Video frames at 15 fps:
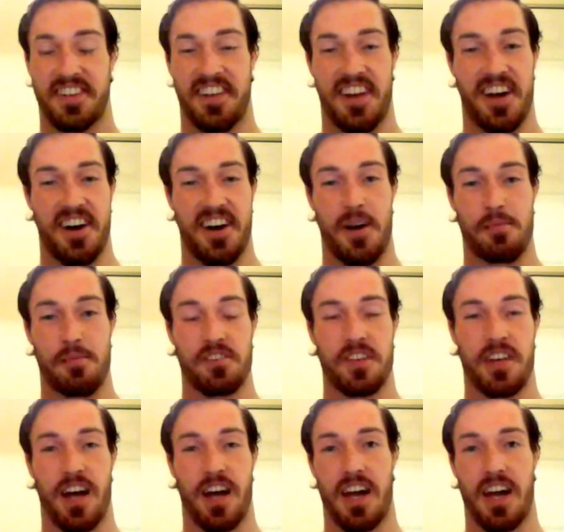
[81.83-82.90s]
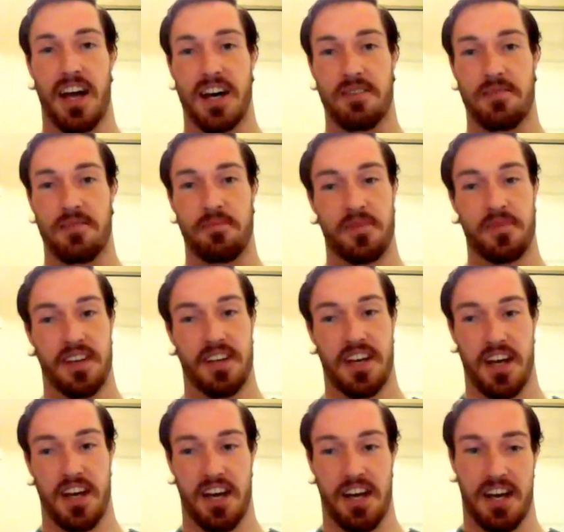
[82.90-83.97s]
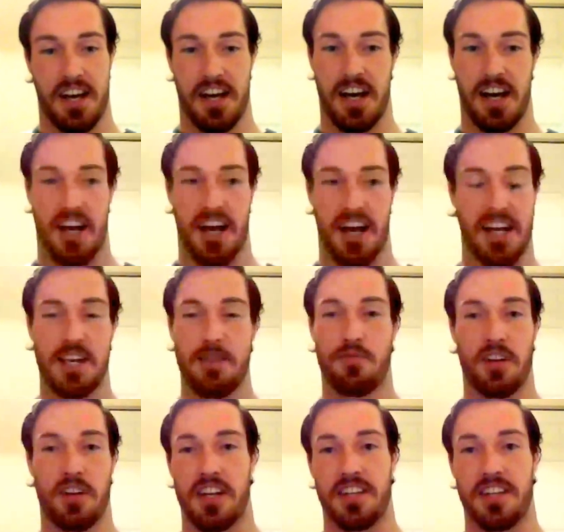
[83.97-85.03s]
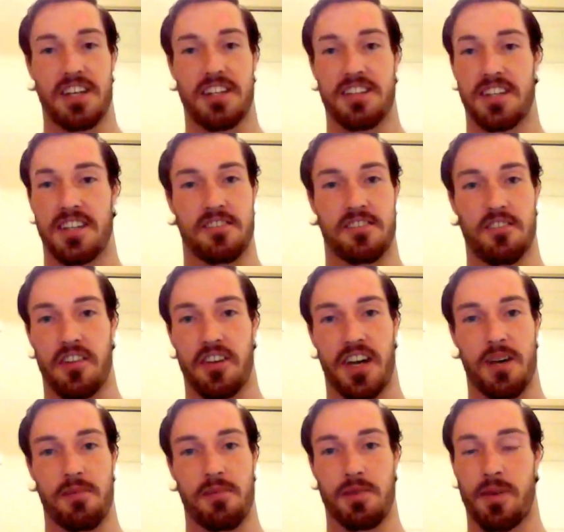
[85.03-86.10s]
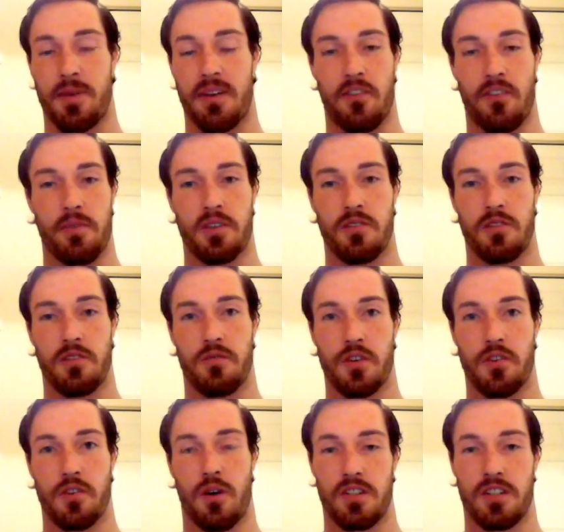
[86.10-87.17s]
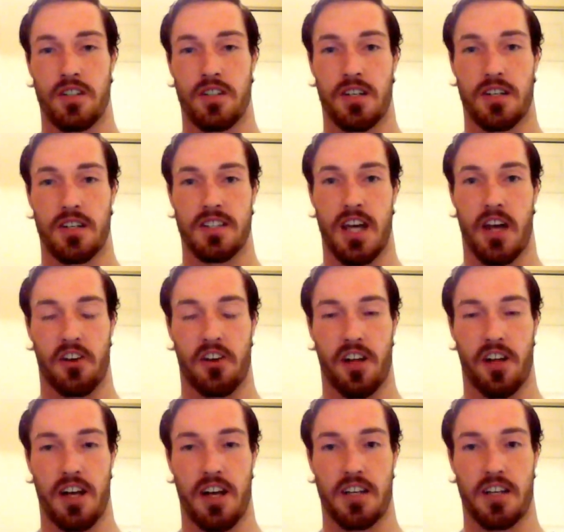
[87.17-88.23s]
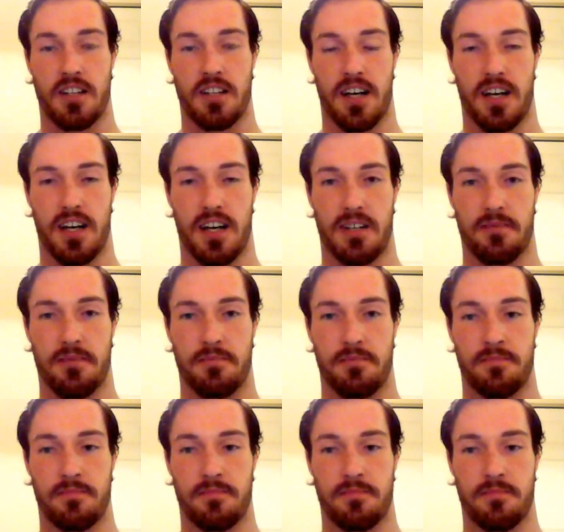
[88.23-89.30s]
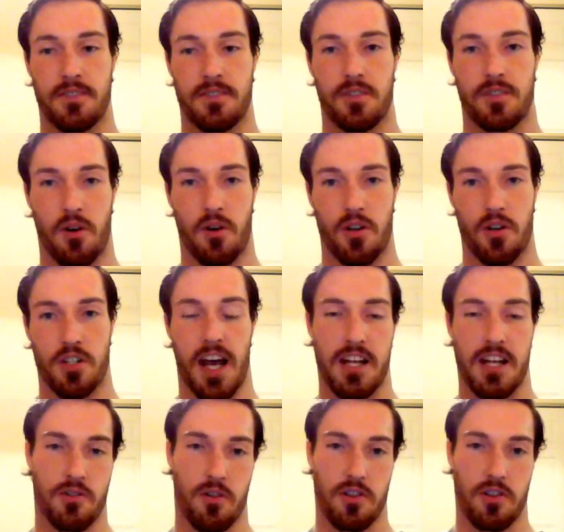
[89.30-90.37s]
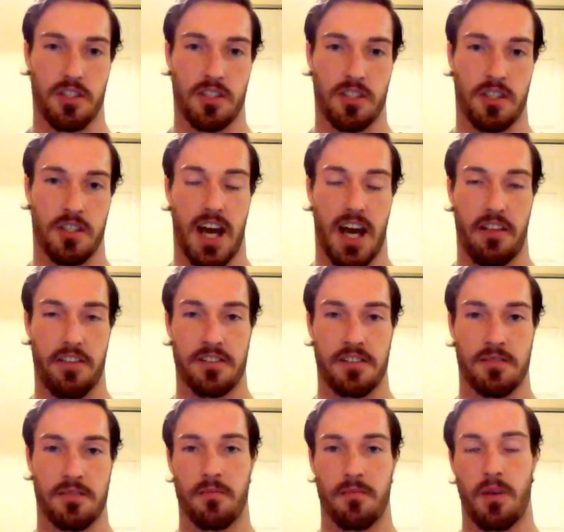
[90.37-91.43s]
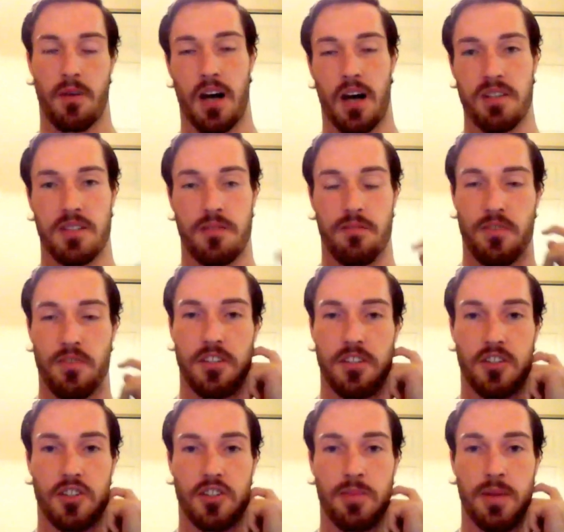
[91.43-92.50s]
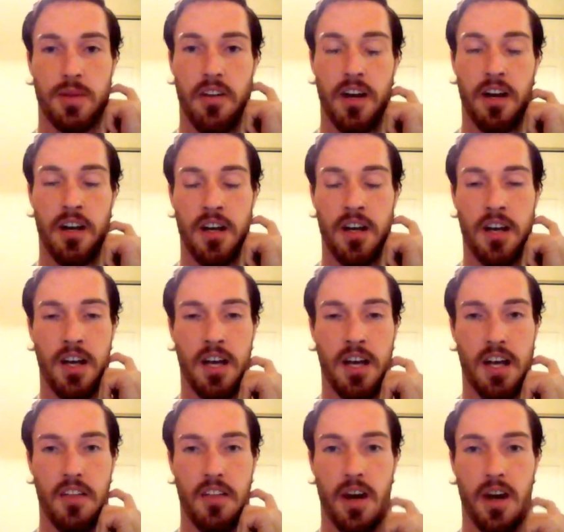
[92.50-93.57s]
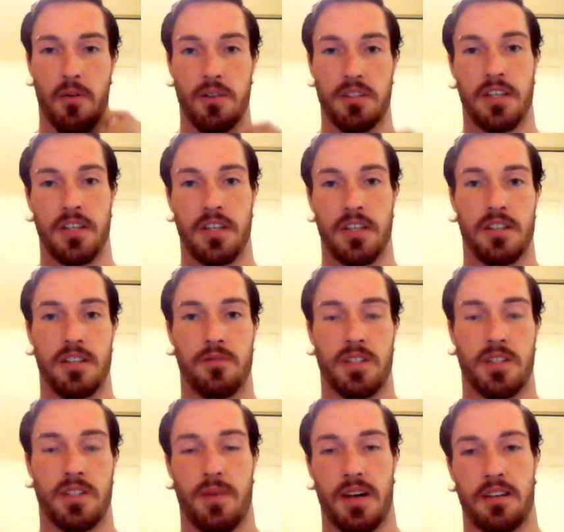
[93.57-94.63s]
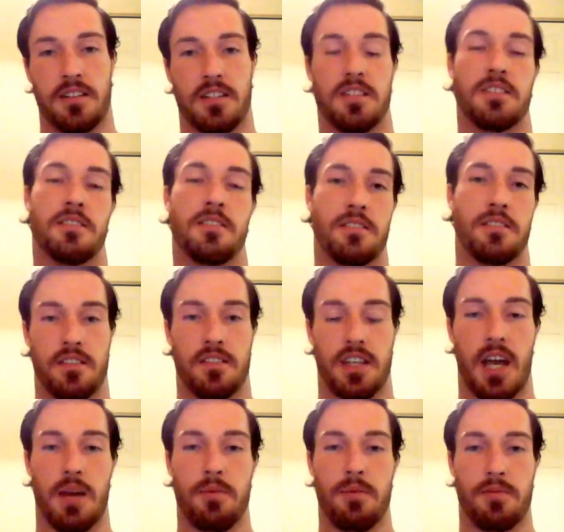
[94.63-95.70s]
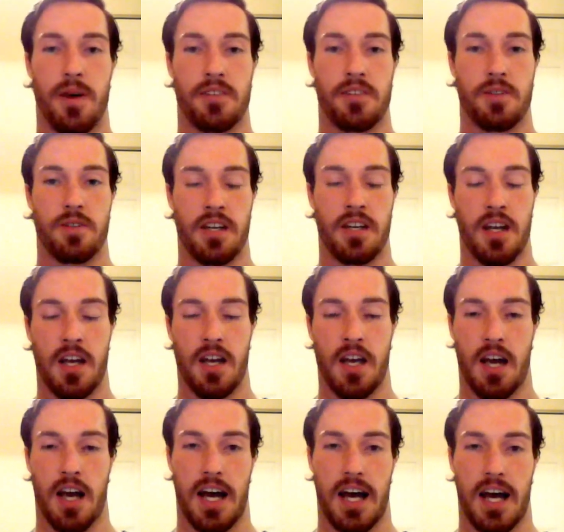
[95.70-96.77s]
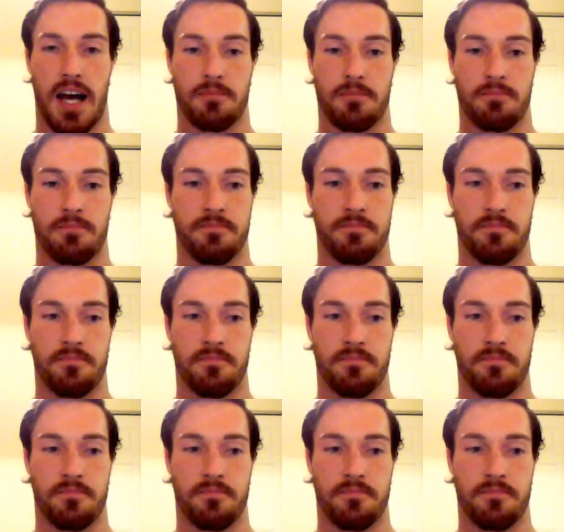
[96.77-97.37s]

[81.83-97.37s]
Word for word: No, absolutely not. Um, I keep forgetting to get tickets to all the games. I mean, I've only been to a few. I went to South Carolina. Um, Georgia at Georgia in Athens. Uh, I made some friends took a trip down there, and then I went to this week's this, the game this past week. Um,